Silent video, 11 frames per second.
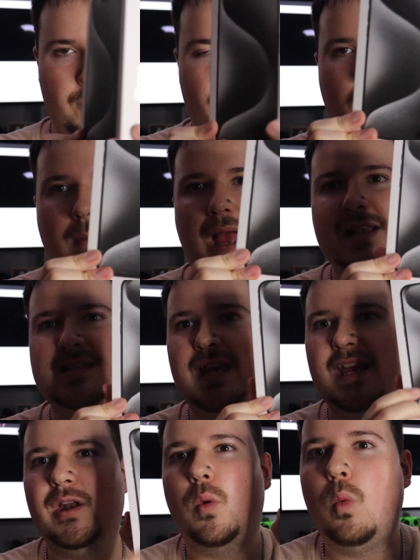Pro Max
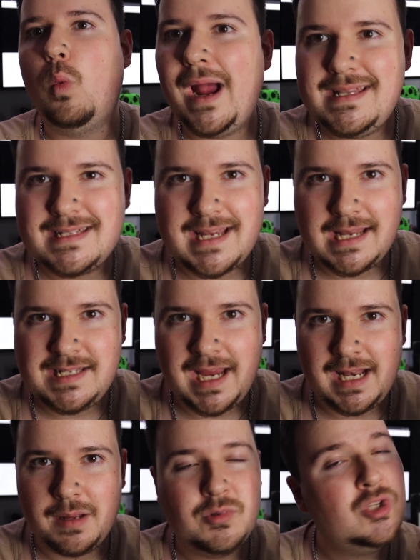in white
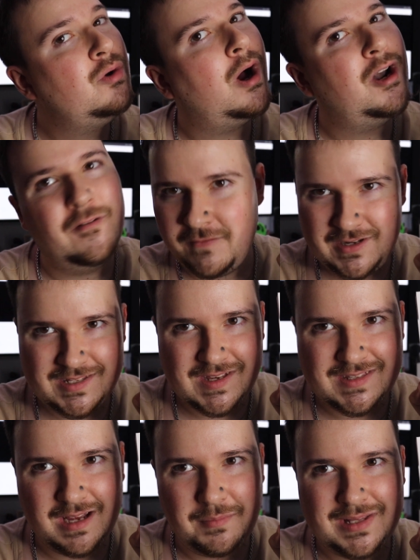titanium,
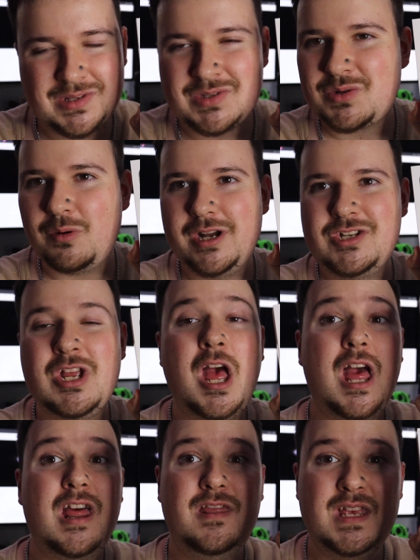256 gigabytes of storage.
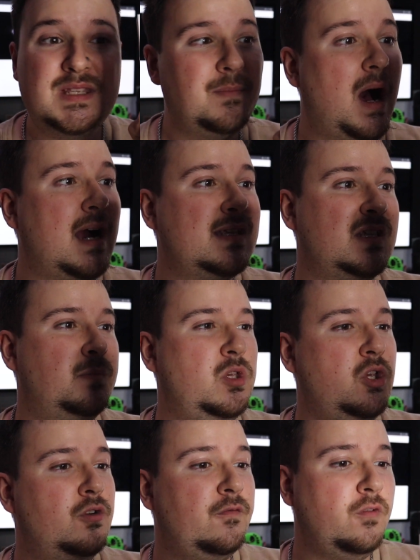This box is
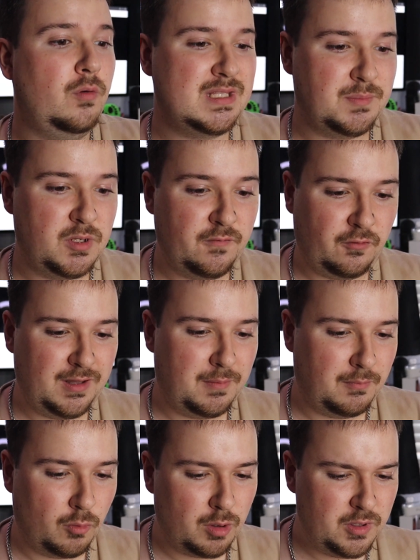beautiful. It's beautiful and
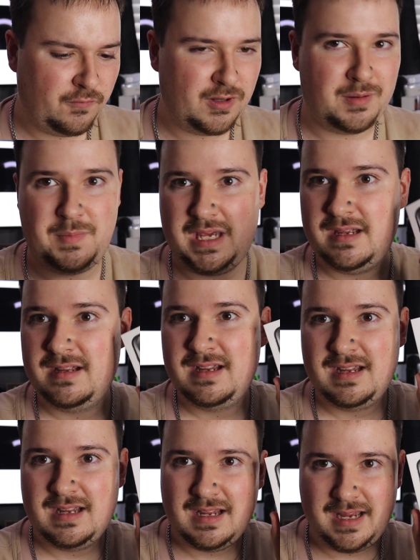more beautiful than me.
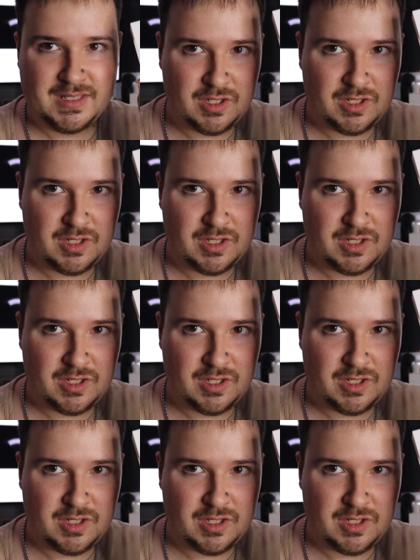It's